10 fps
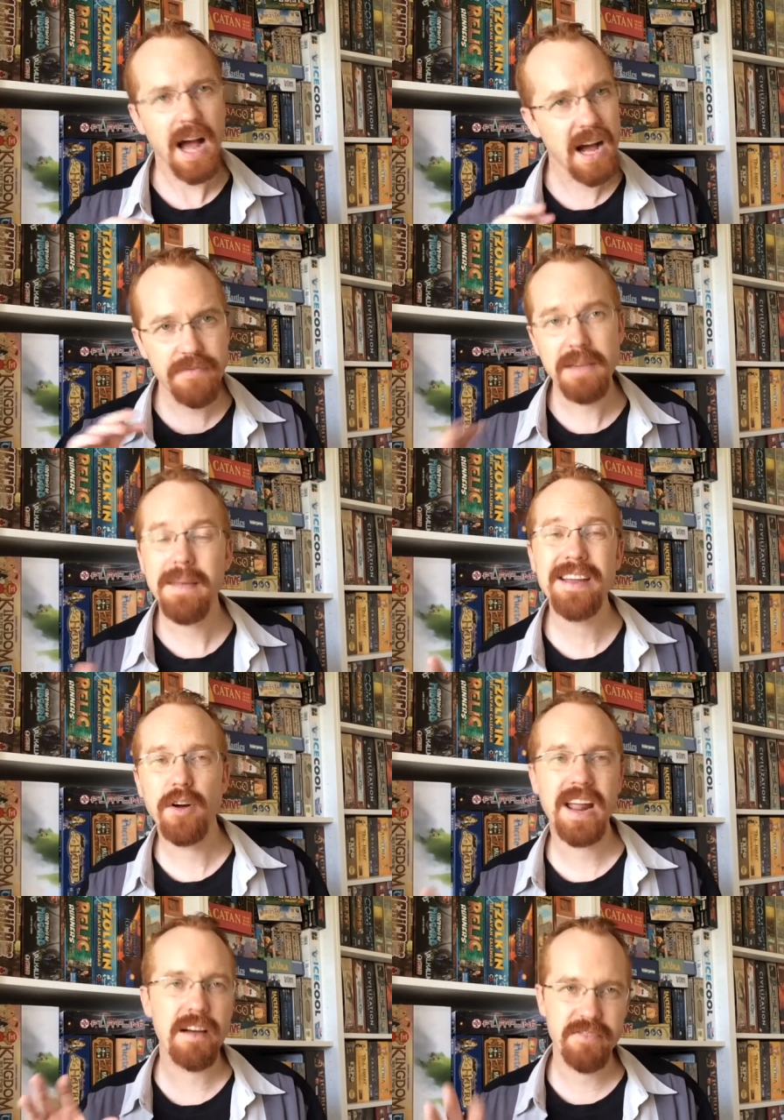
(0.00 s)
Uh, they may
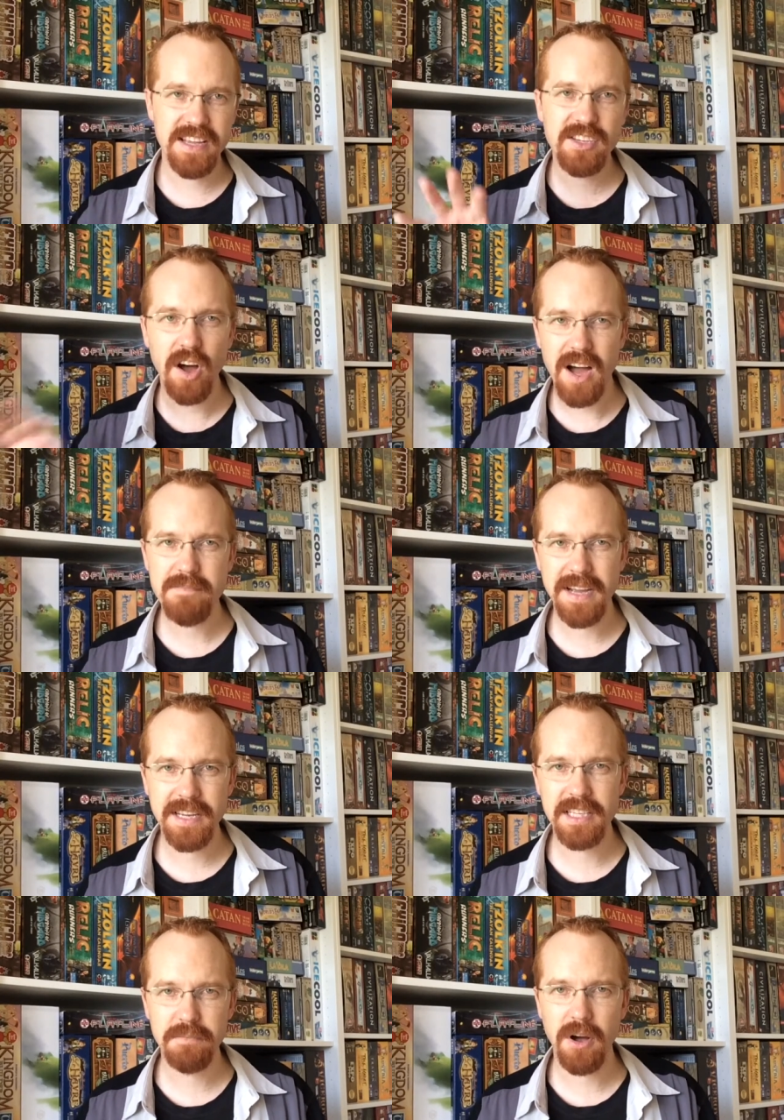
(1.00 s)
not have the entire
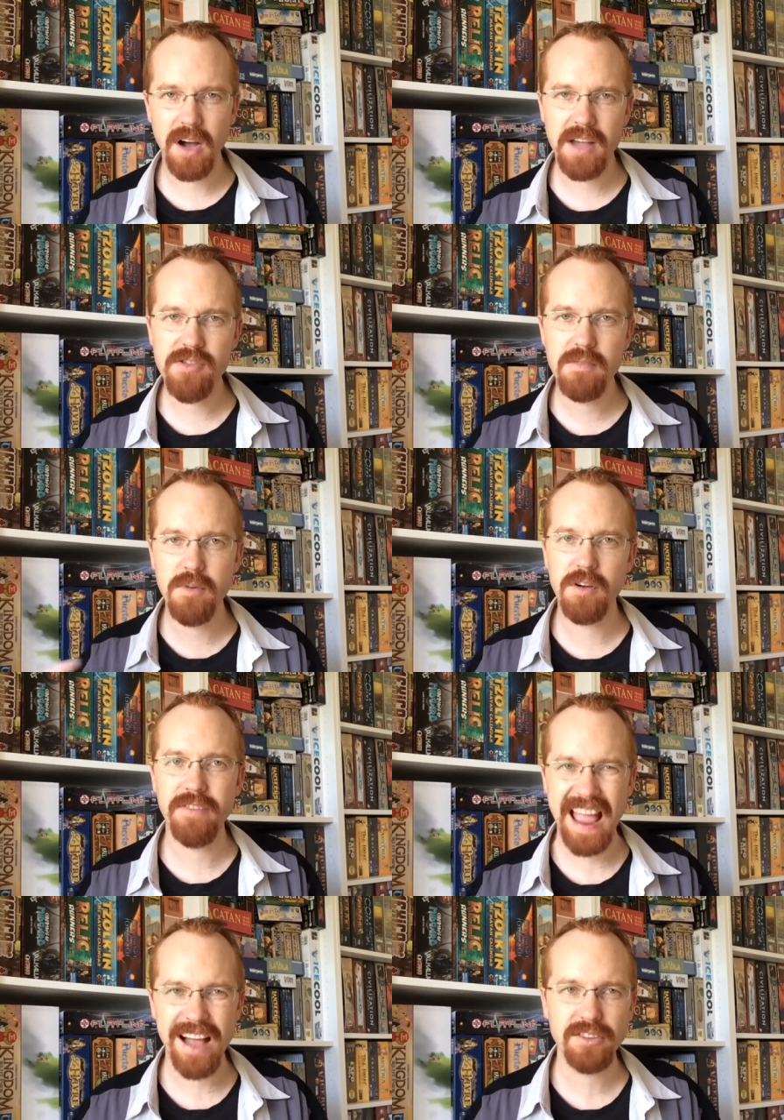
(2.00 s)
mechanism behind them of
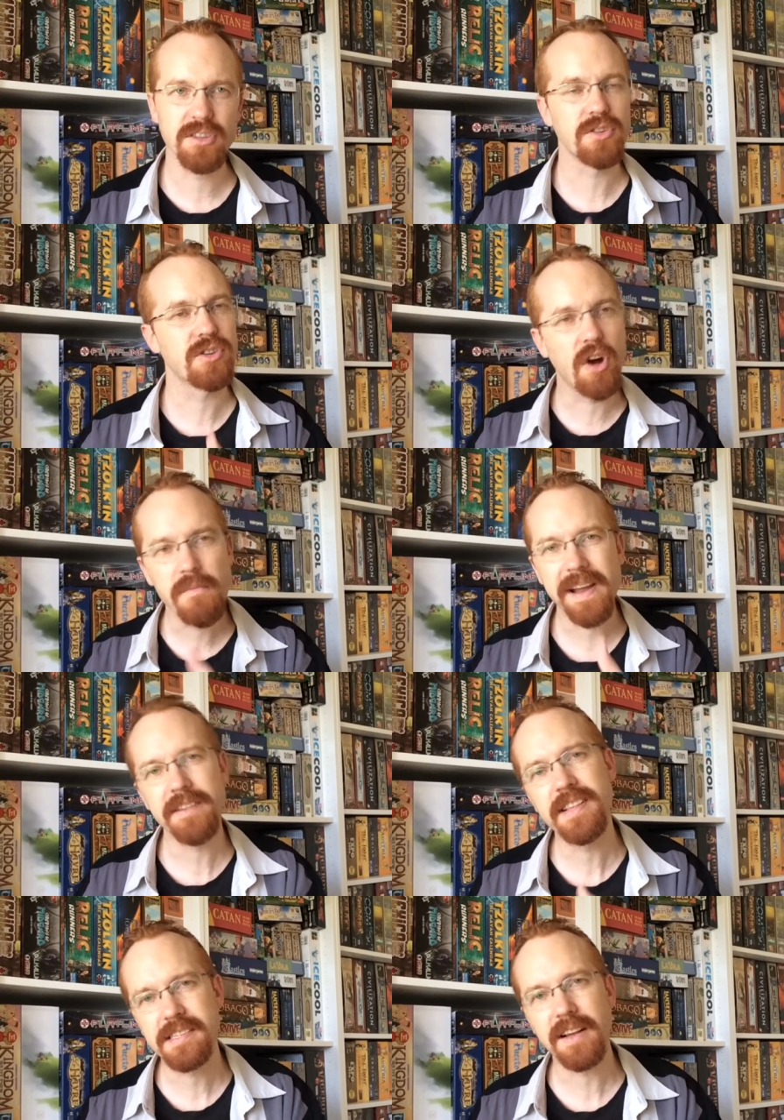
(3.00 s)
how to do combat
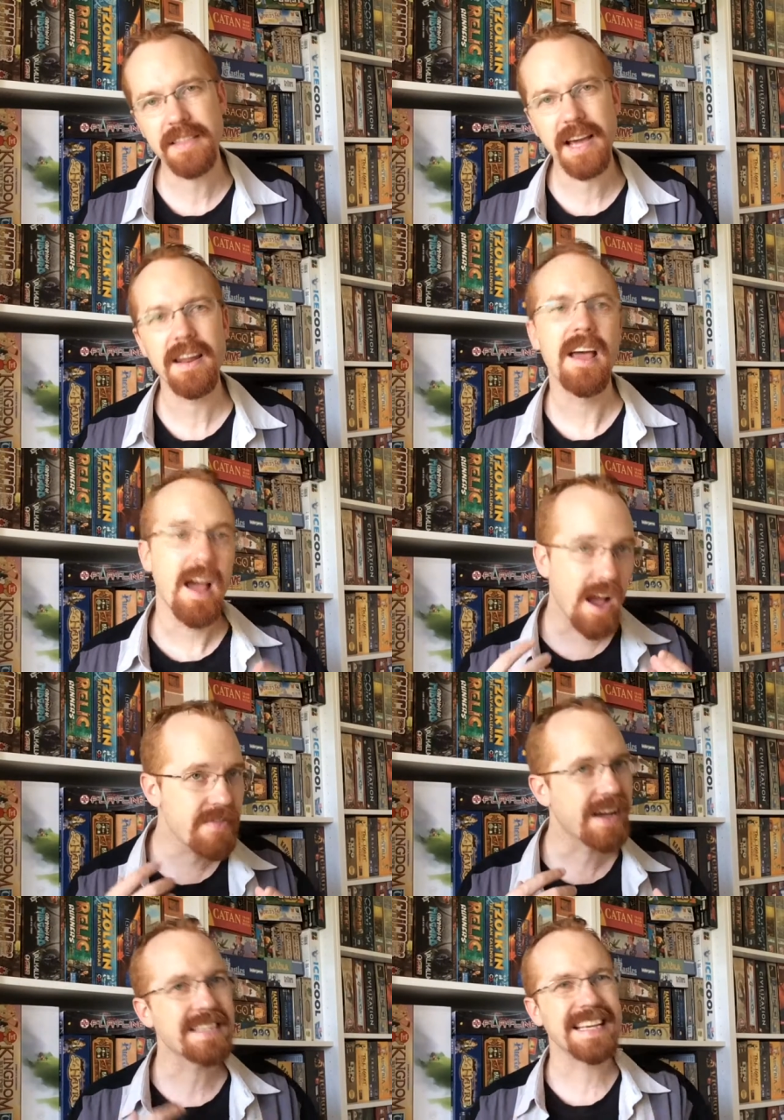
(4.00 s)
and things like that,
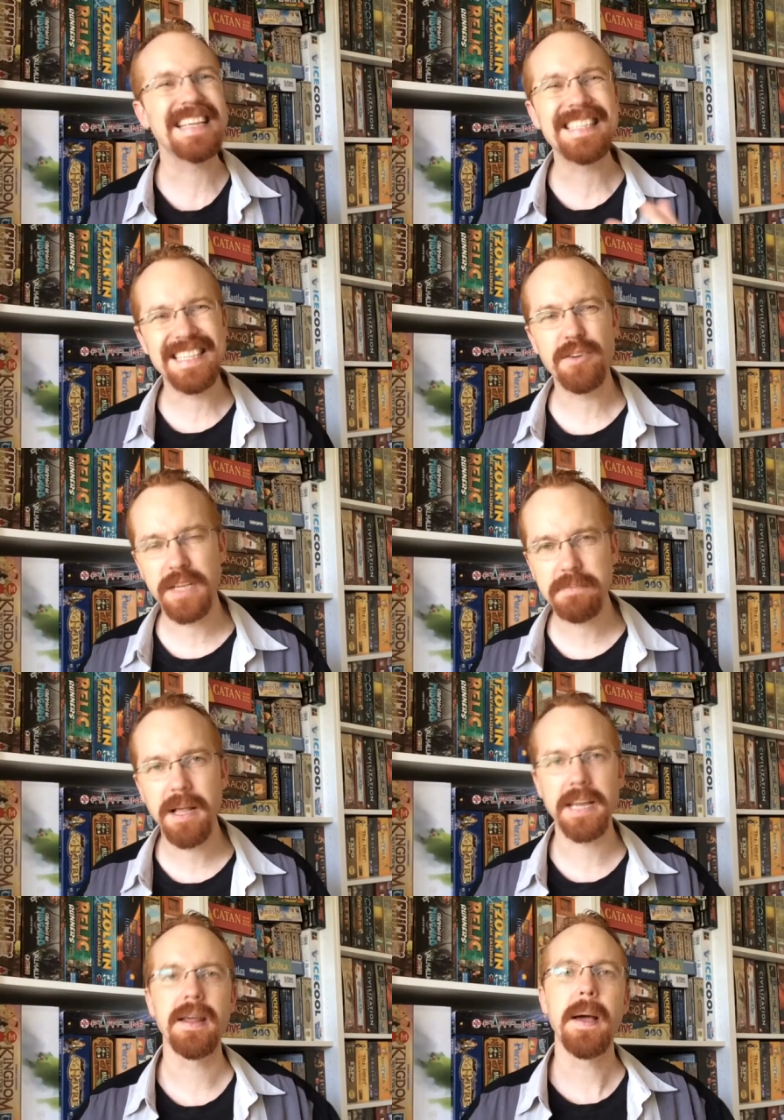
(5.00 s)
and that's easy to
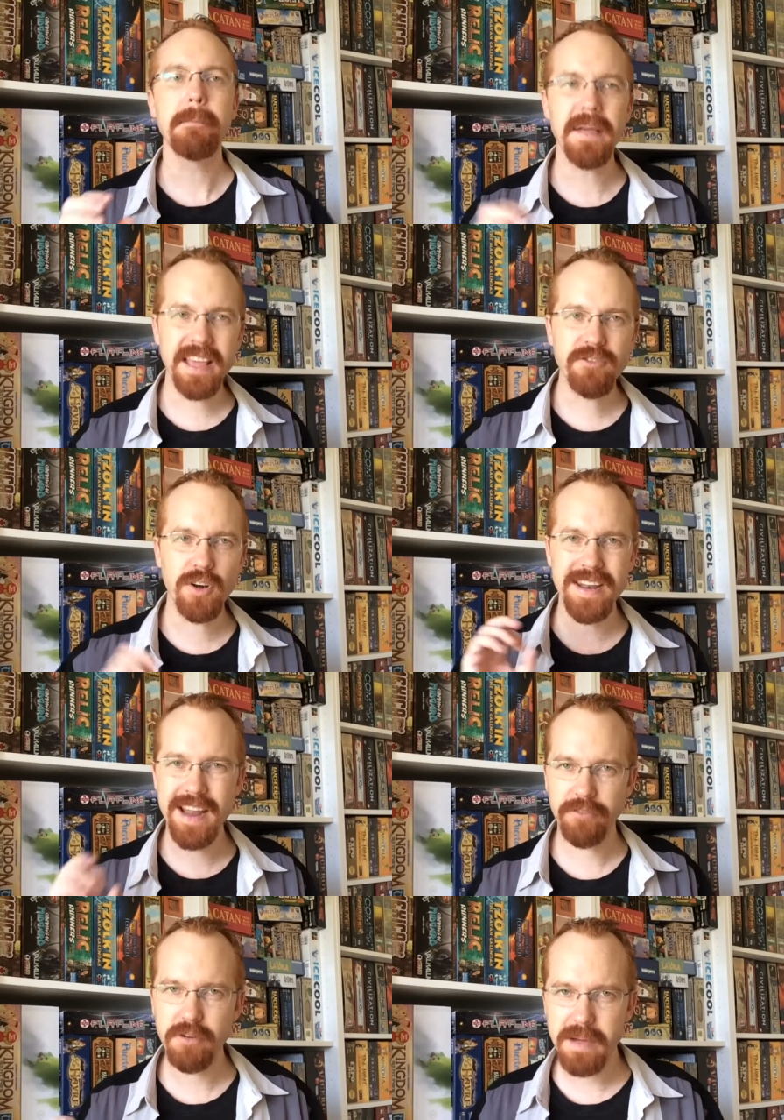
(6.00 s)
explain. But they've got
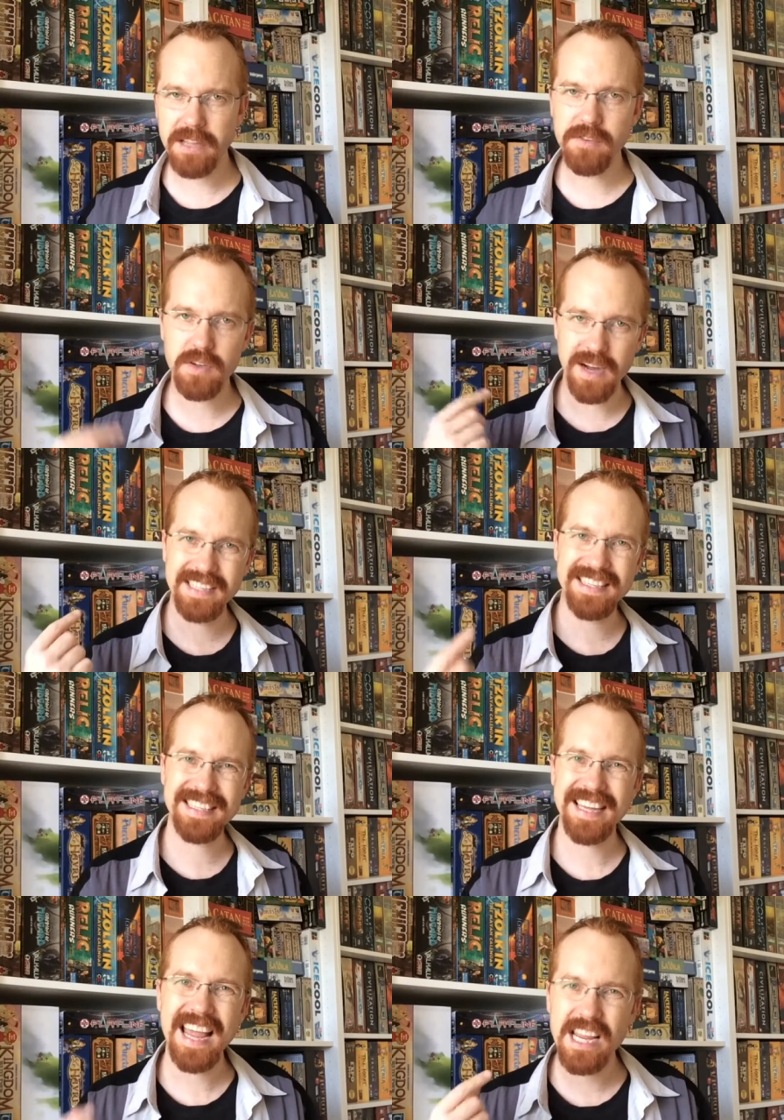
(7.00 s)
enough about them to
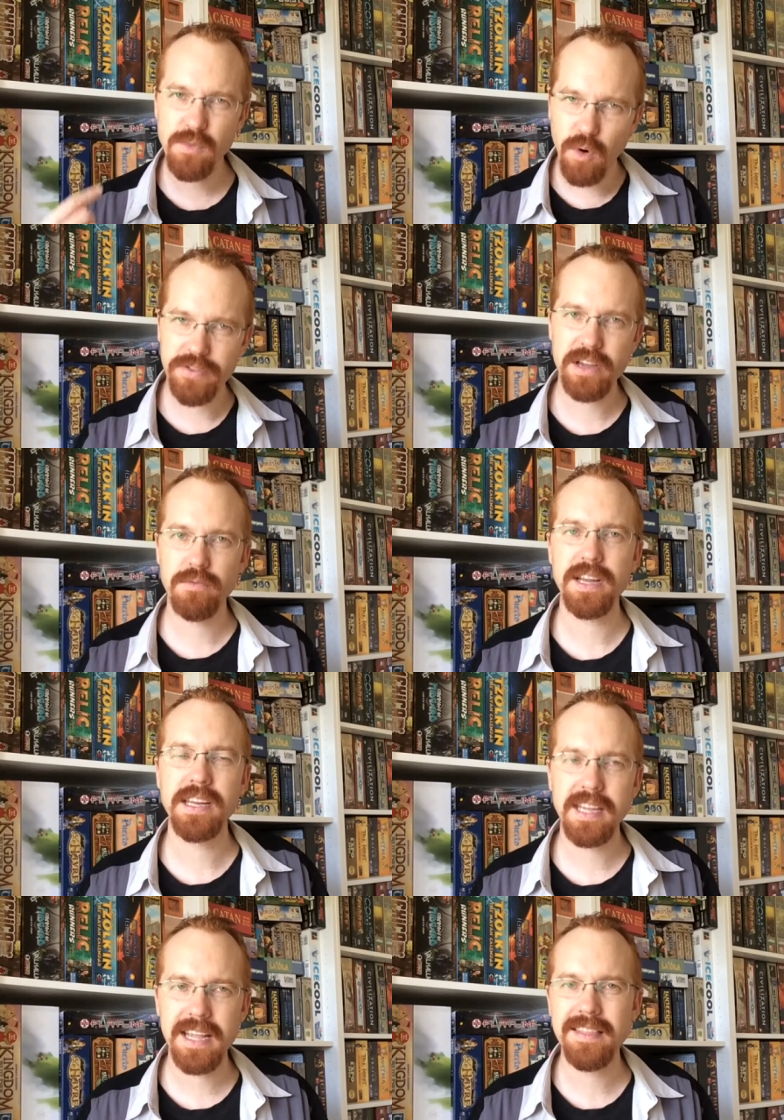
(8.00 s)
understand what they're
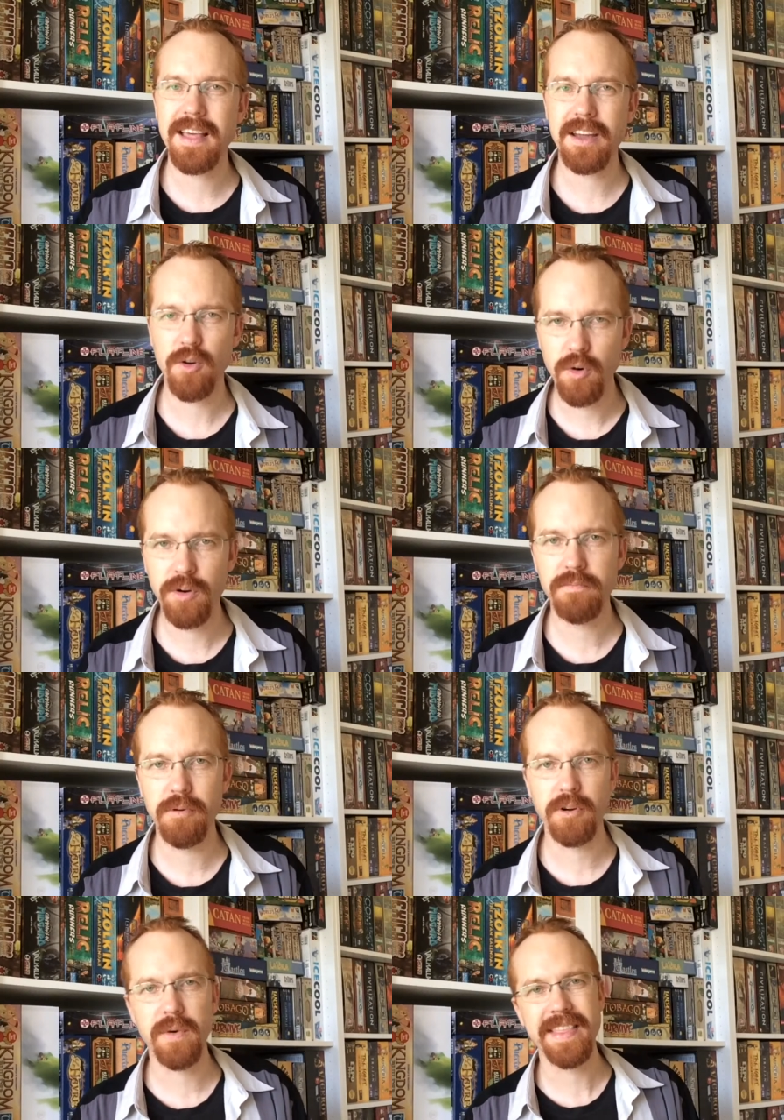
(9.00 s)
reading in that haunt
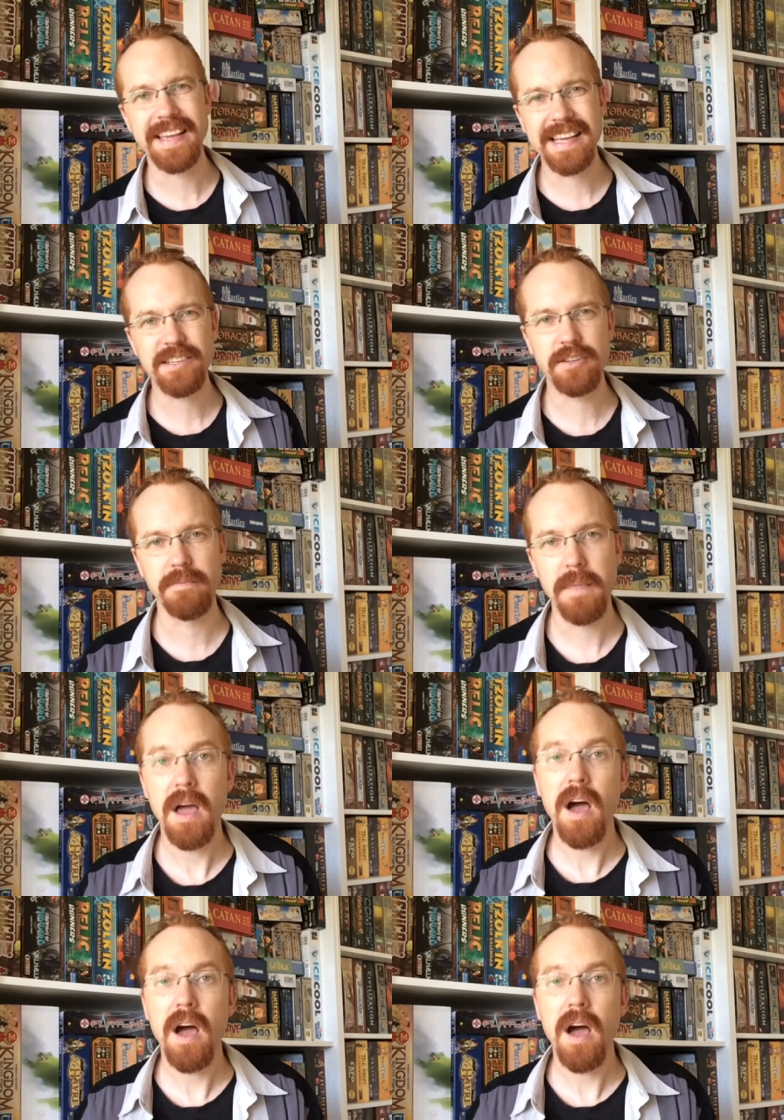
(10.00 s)
book when they get to them.